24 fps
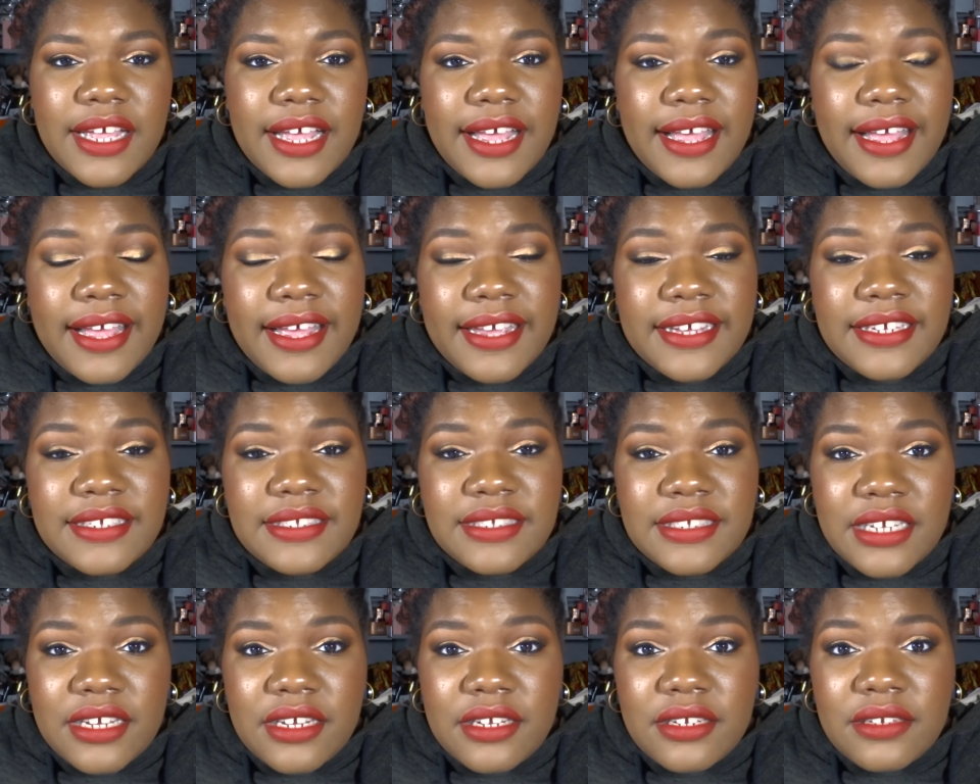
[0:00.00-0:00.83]
I
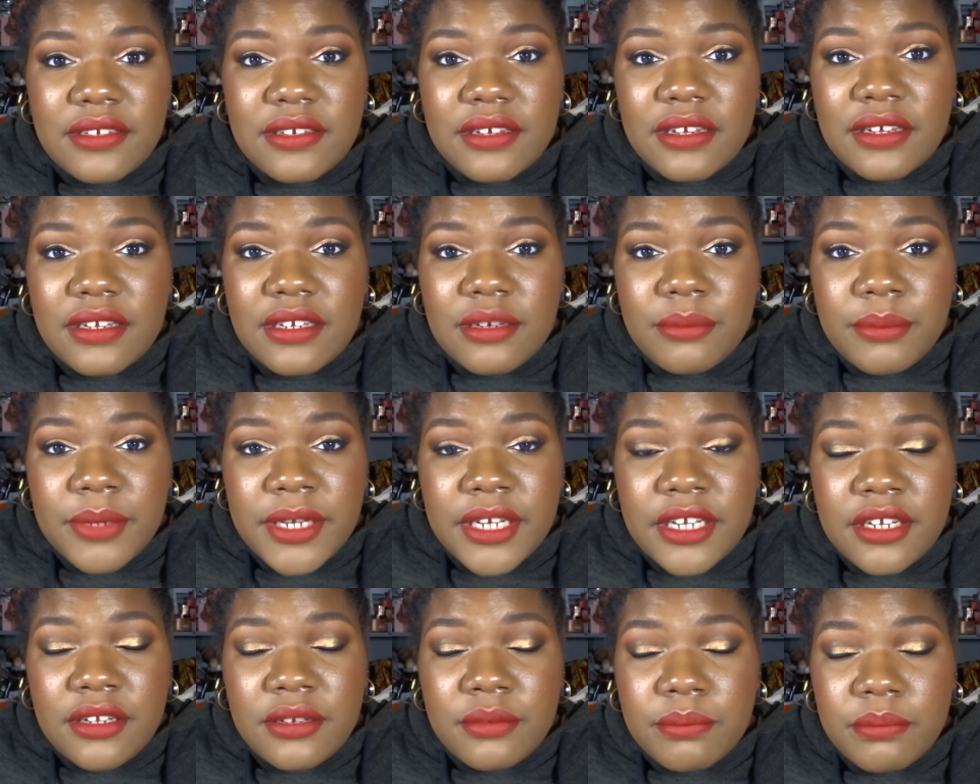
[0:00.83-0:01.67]
sent an
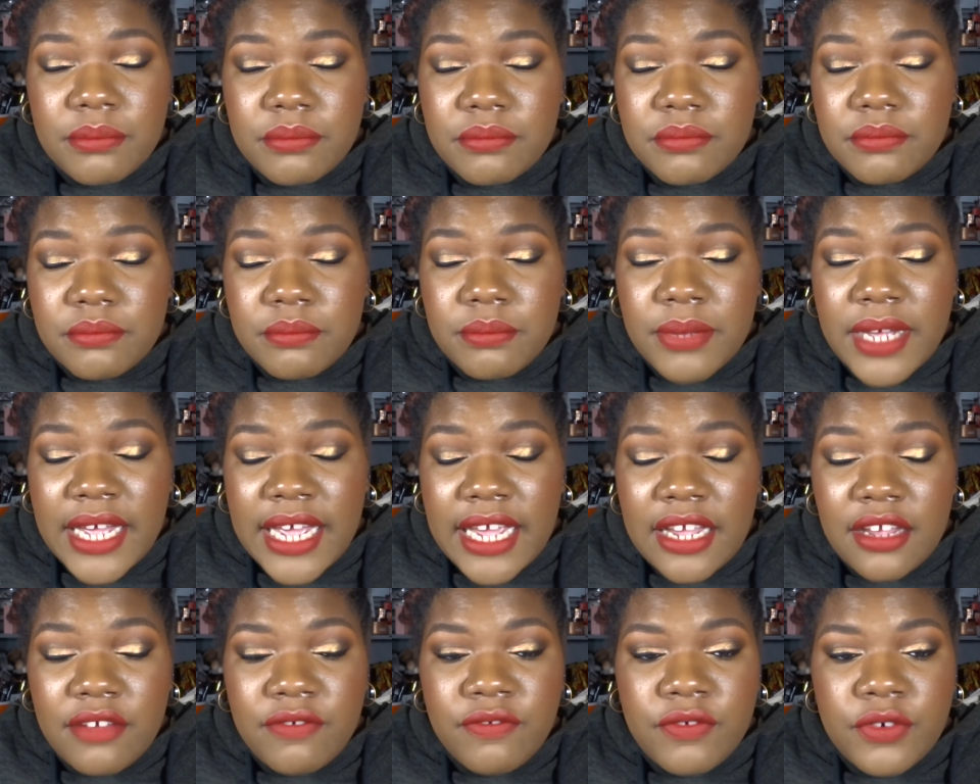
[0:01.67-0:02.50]
email
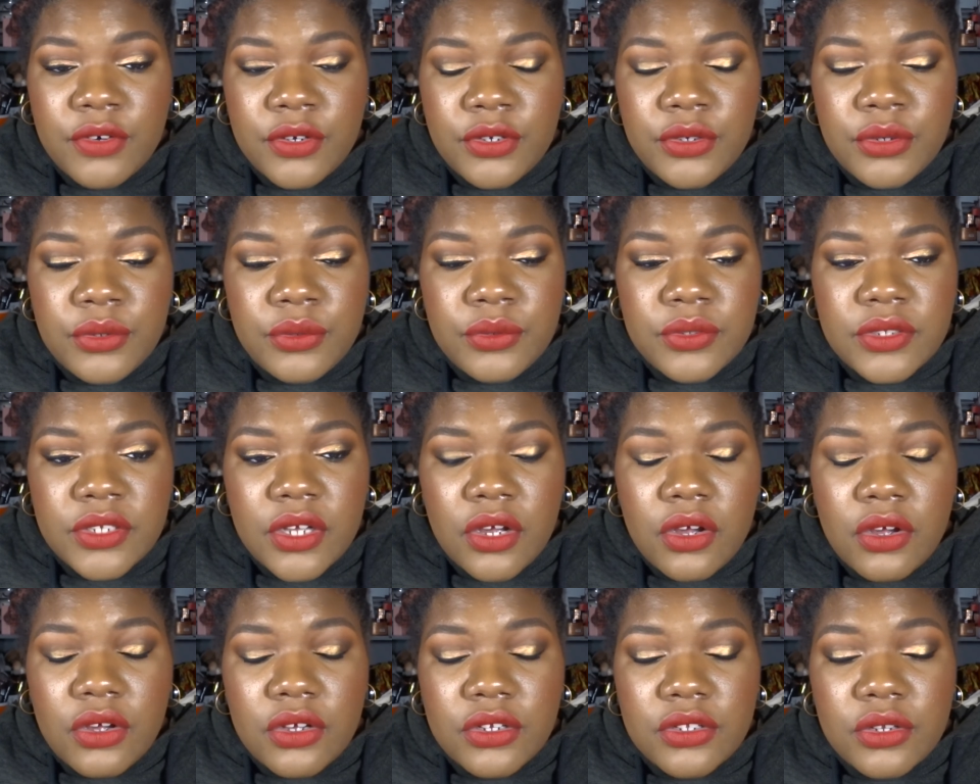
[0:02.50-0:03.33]
back for news
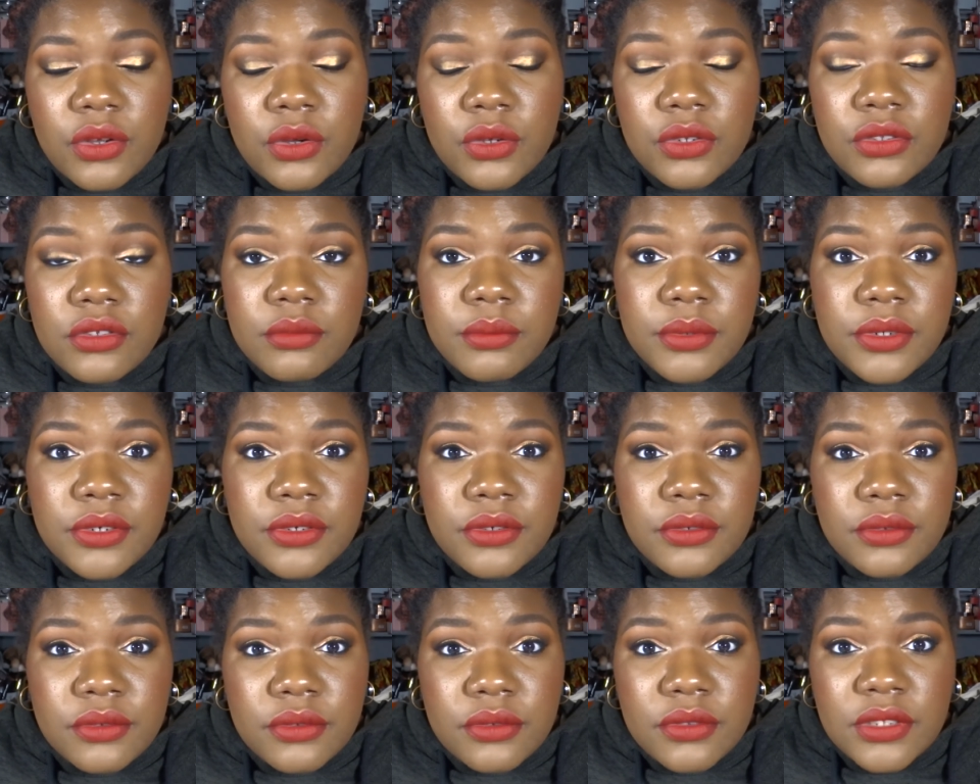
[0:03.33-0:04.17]
on October
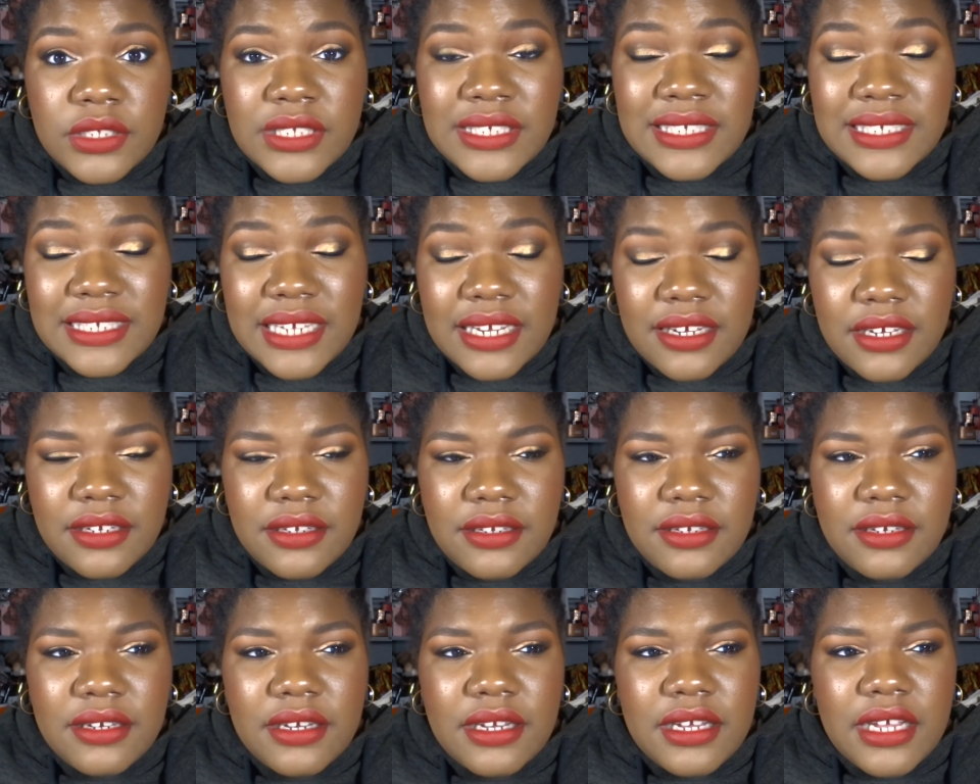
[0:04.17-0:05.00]

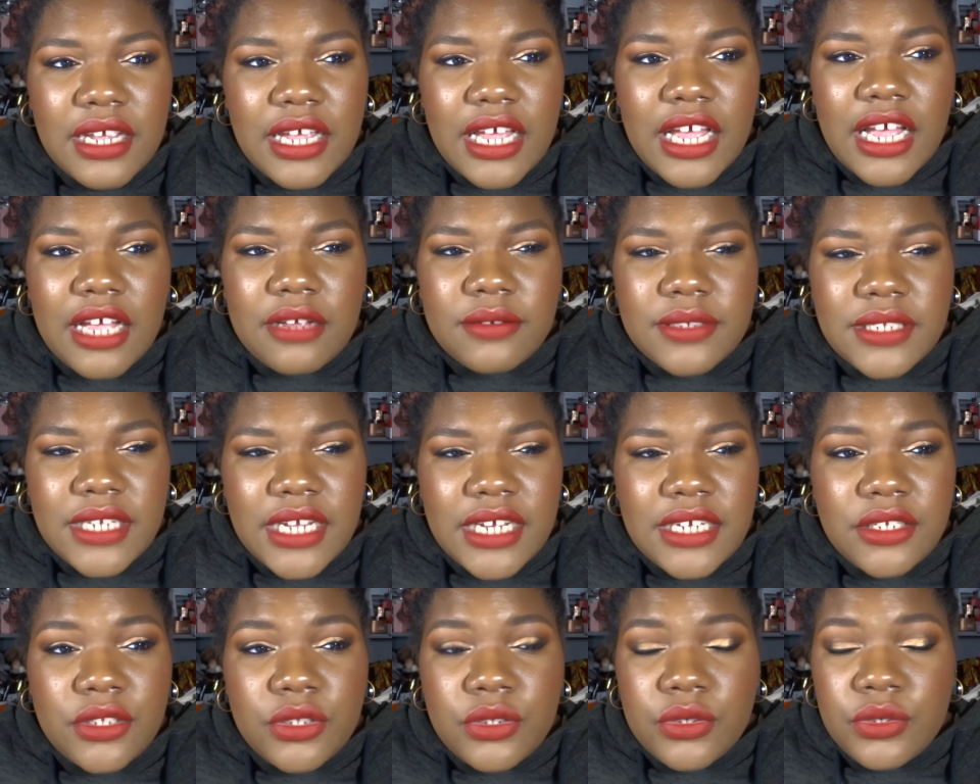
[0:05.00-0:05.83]
2nd. I was
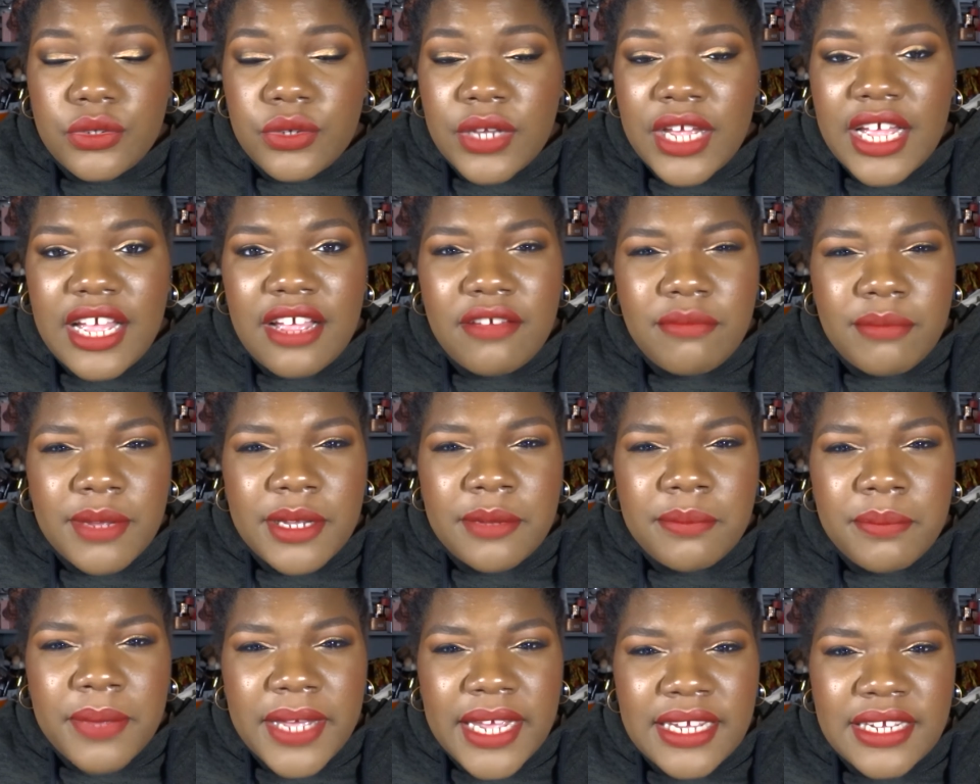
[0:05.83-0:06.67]
like, do you have my
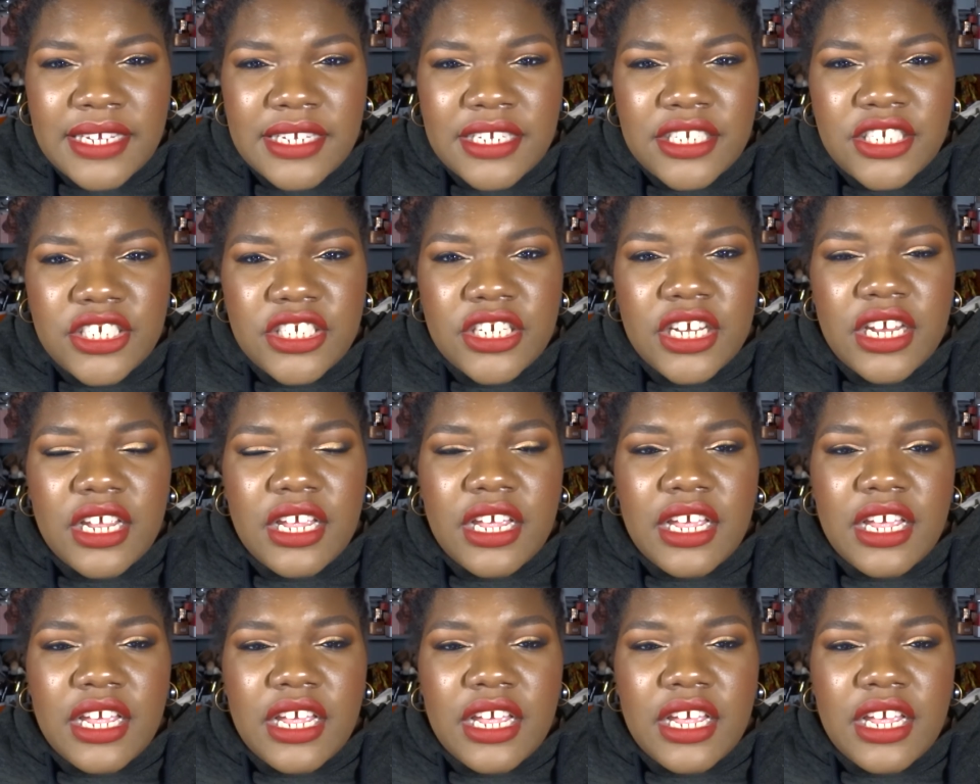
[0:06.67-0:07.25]
package?